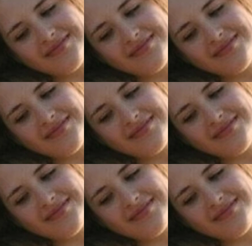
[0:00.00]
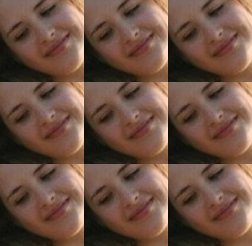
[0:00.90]

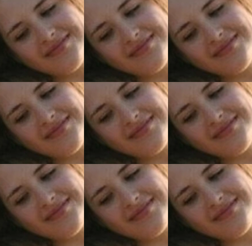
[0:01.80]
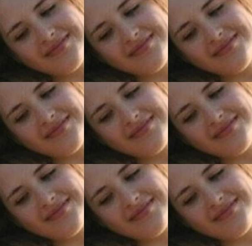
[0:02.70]

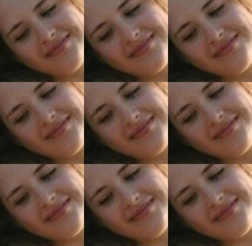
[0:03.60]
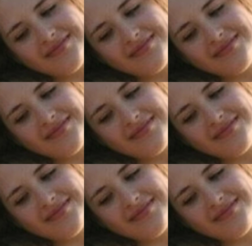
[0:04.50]

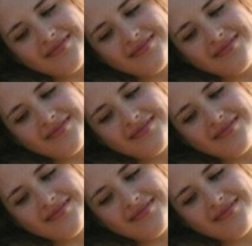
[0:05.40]
(no lip movement)